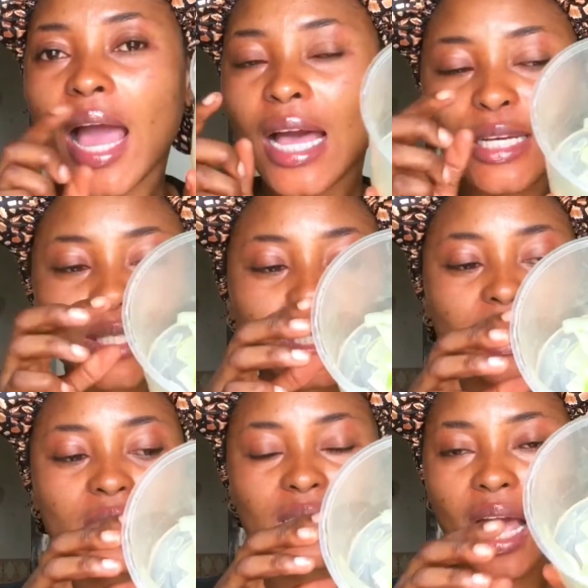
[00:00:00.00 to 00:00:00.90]
So
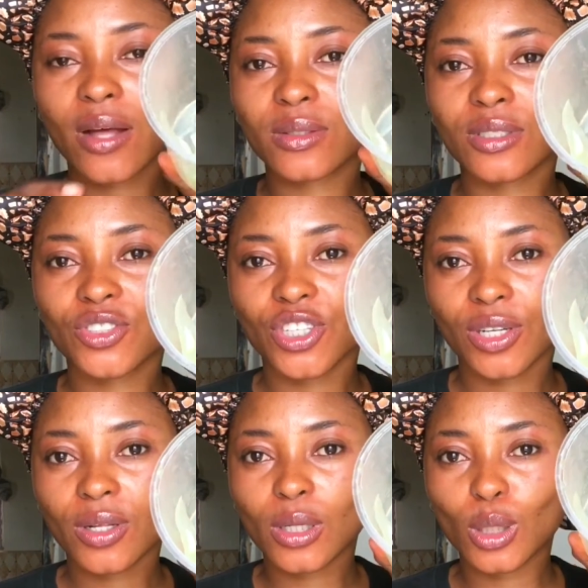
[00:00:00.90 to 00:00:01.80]
this is how the
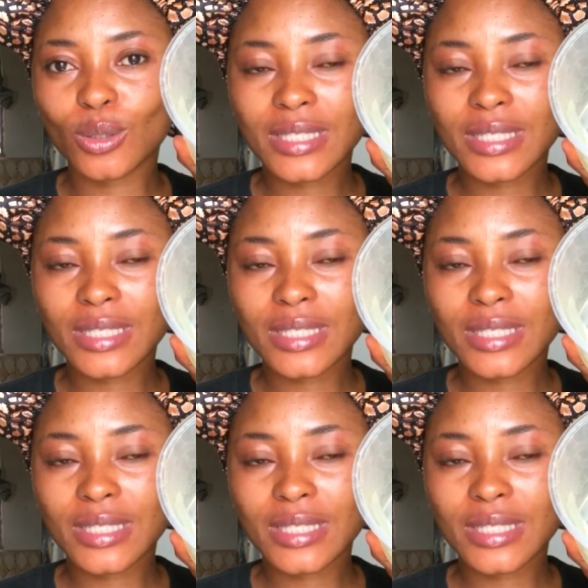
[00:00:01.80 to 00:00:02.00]
gel looks